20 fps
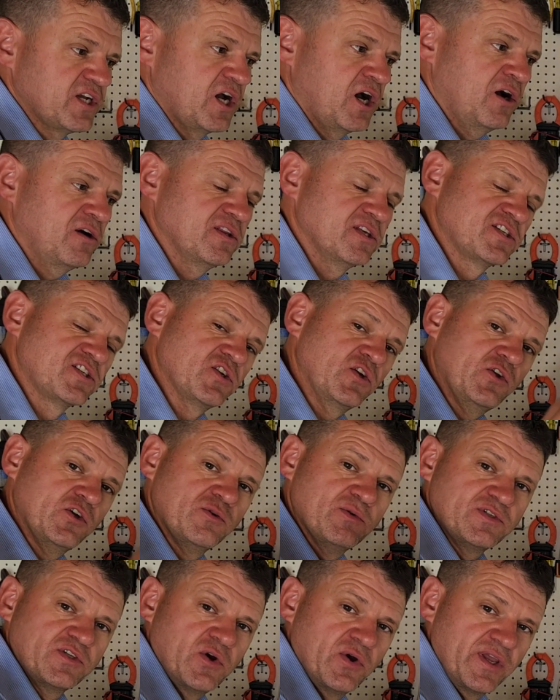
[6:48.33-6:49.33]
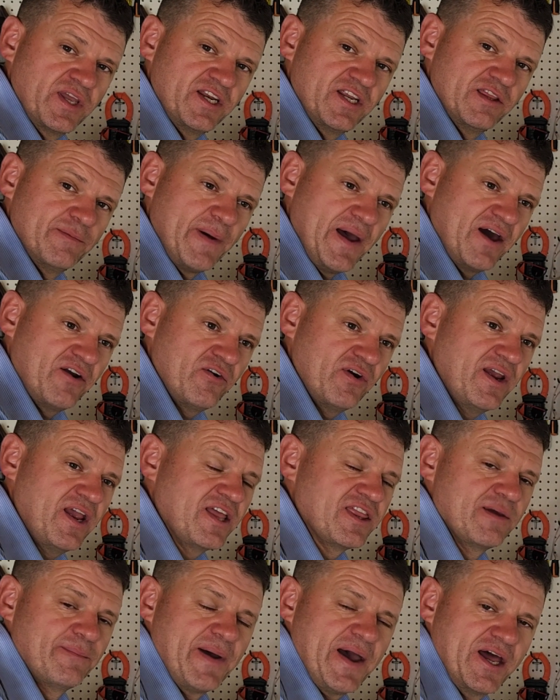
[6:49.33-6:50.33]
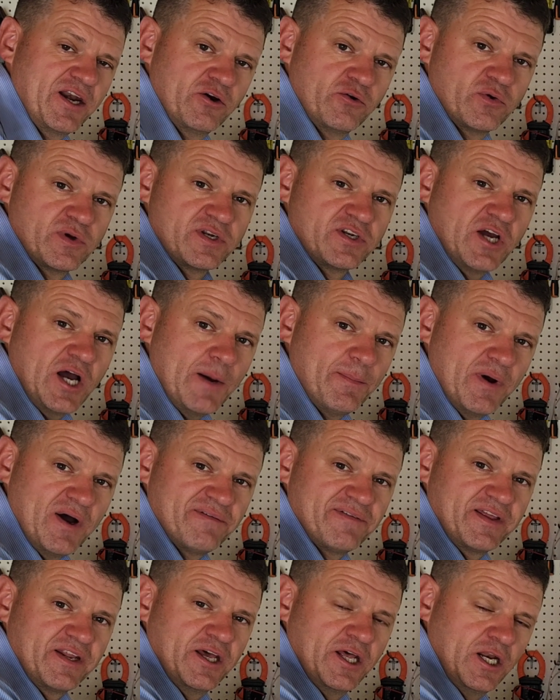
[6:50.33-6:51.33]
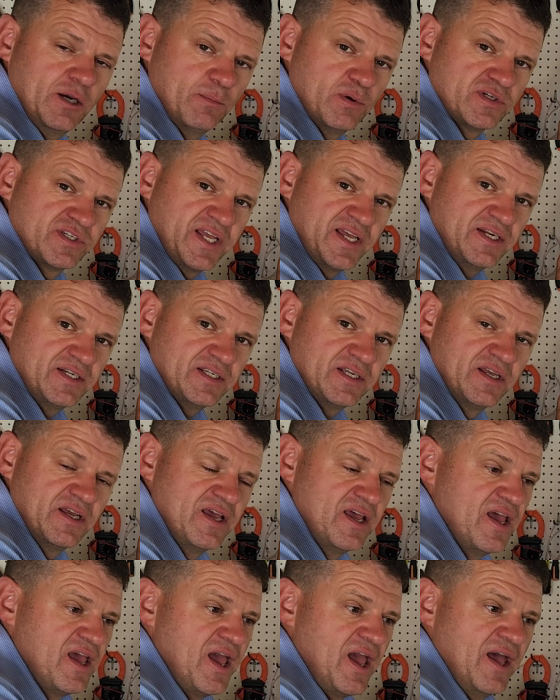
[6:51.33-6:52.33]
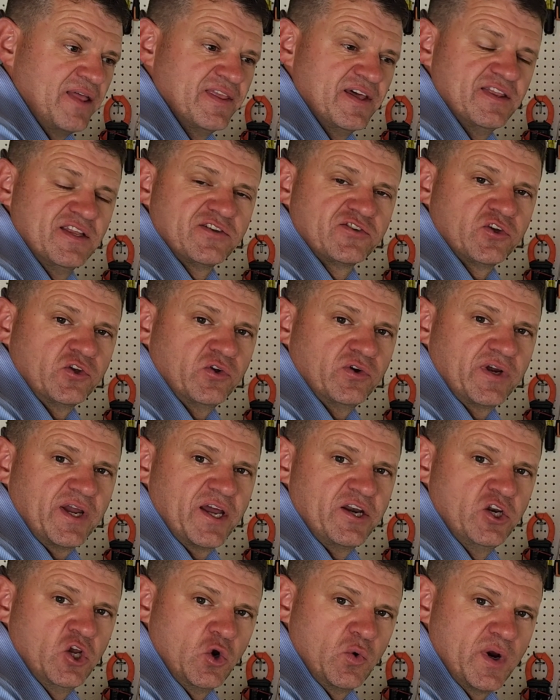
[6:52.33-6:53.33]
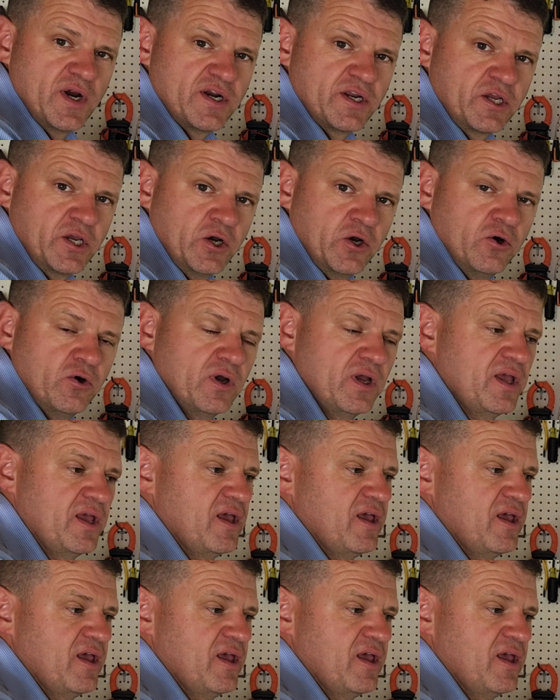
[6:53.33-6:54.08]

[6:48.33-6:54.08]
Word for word: All the solar was going into the battery and the battery would top off at 100% and then the solar had nowhere to go